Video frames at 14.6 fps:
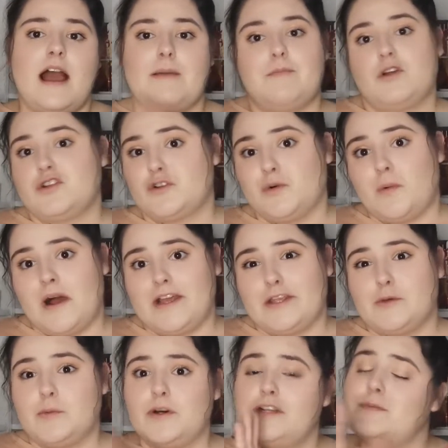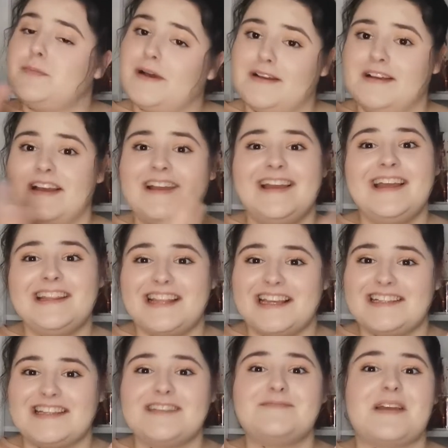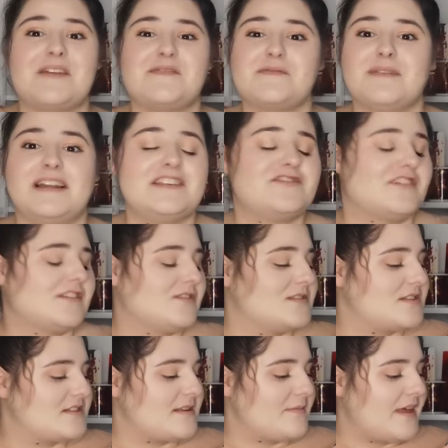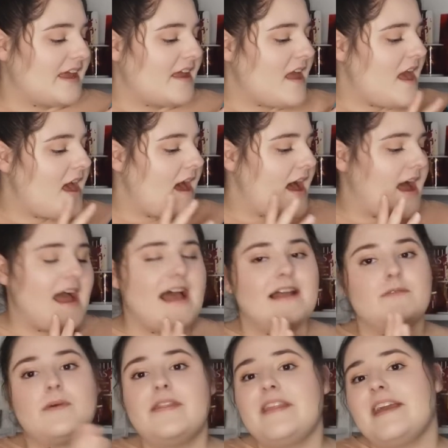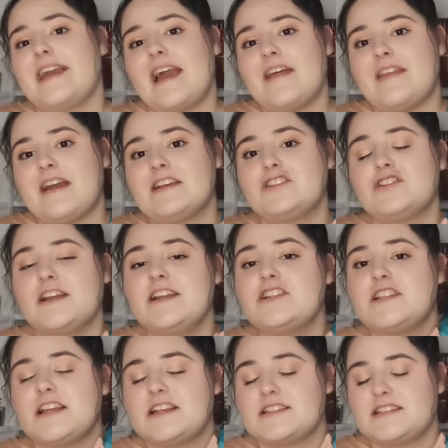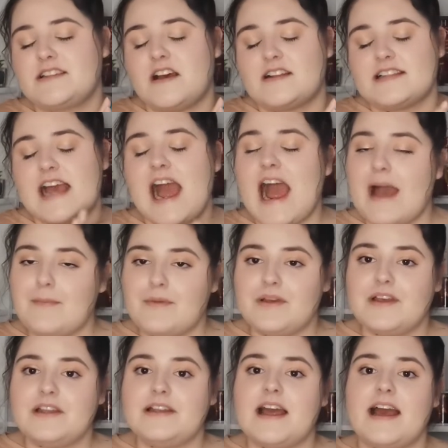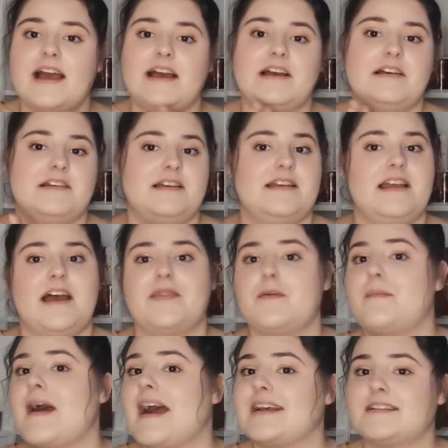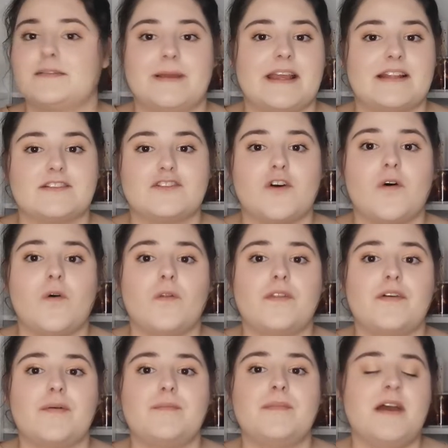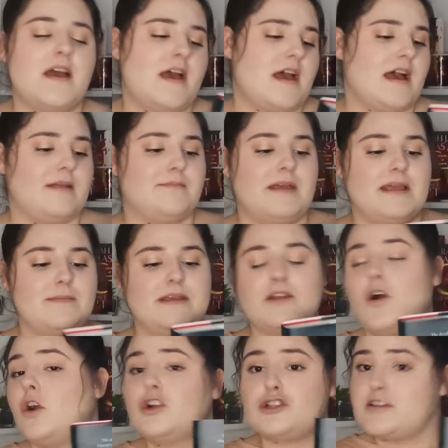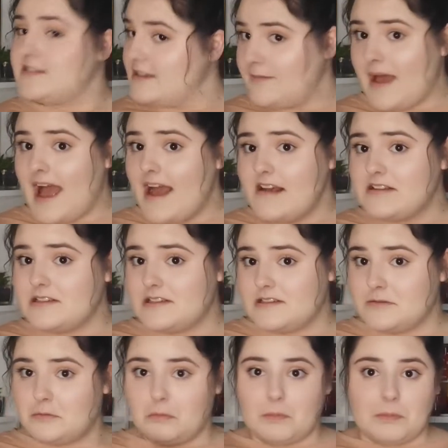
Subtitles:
I'm not sure why you would, but they did, maybe money struggles or something. And when they get there, strange things start to happen, and the past begins to haunt them, and maybe not just the past.